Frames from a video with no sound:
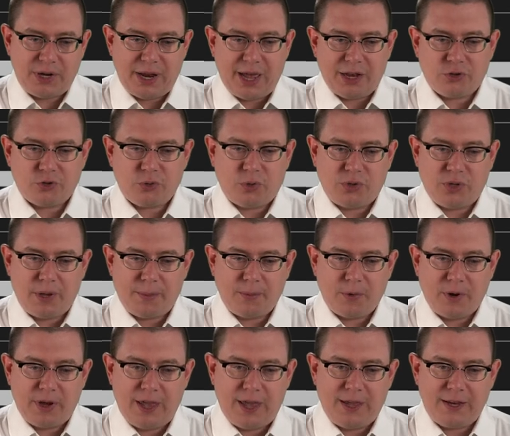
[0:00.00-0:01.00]
natural
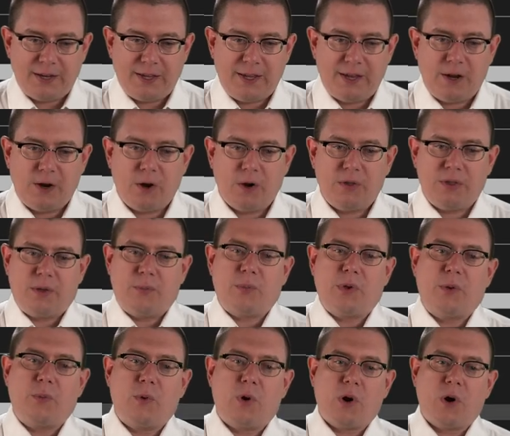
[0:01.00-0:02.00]
number n here than
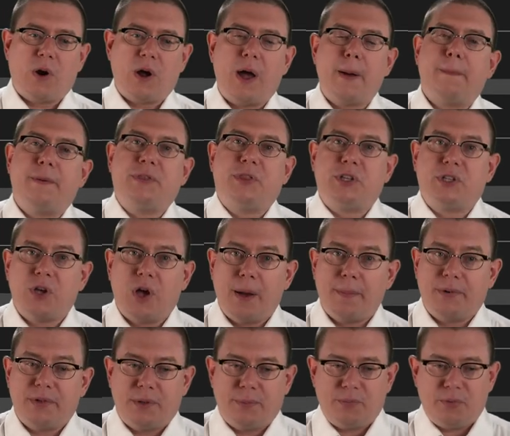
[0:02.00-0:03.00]
we were up at the
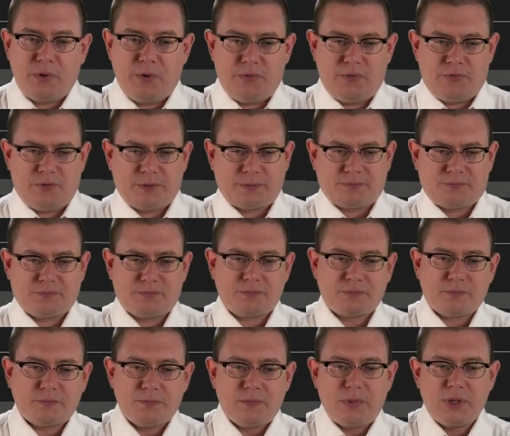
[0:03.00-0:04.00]
top of the proof.
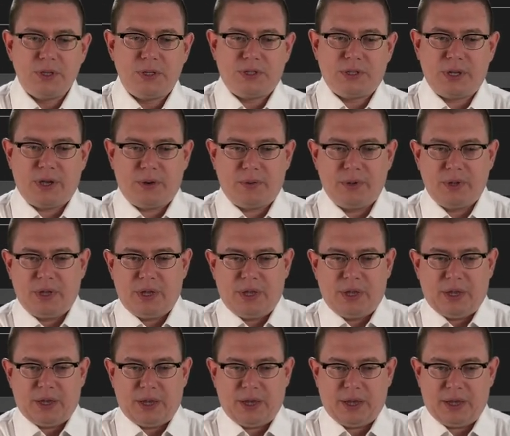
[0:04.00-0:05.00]
So
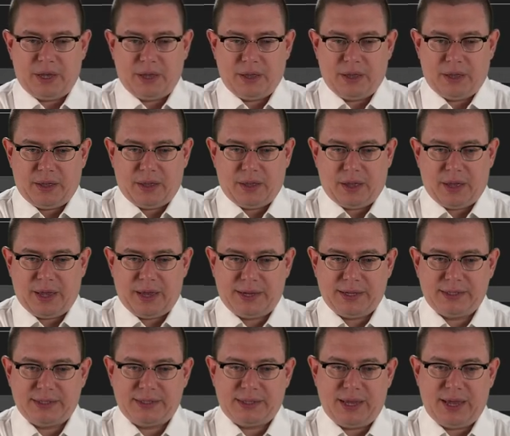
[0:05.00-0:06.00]
uh, I
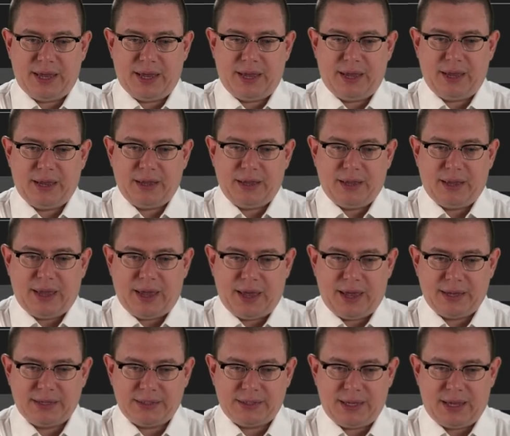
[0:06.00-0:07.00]
could say
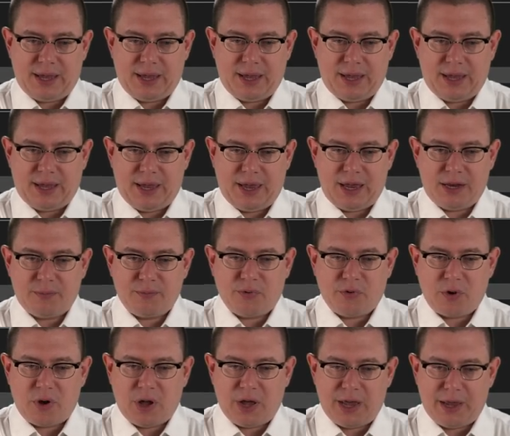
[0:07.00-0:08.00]
as uh, n
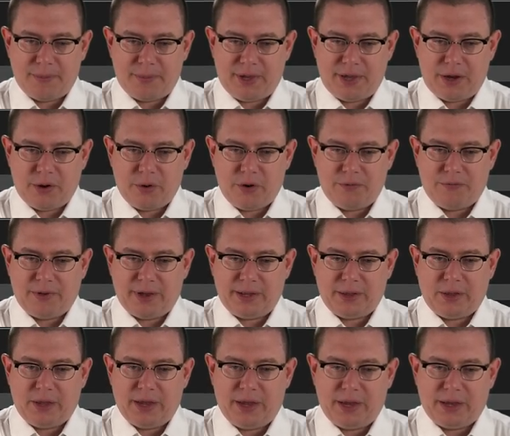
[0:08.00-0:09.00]
prime here if I
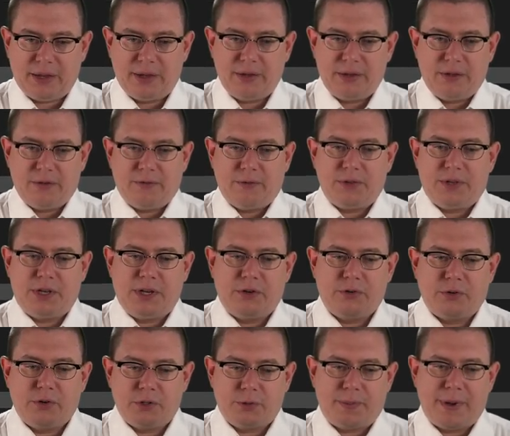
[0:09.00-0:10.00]
like for the
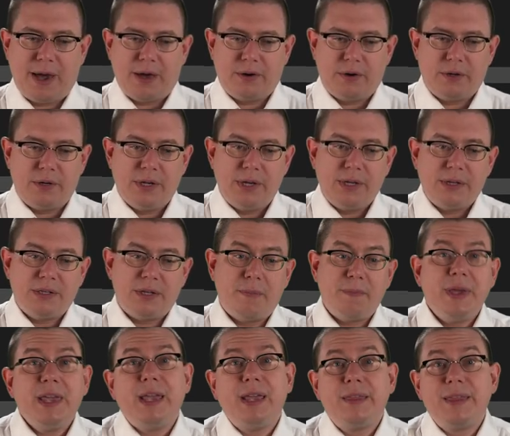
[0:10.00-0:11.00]
intros pattern. To
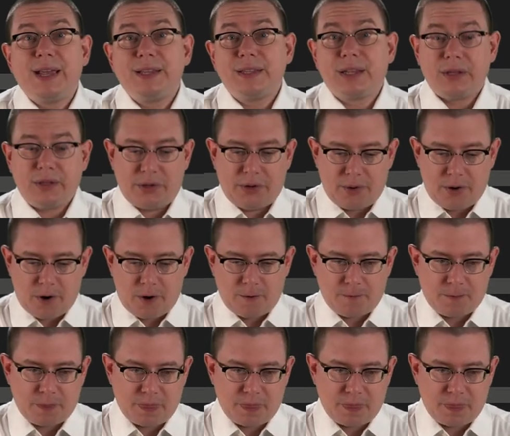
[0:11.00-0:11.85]
me, that's clearer.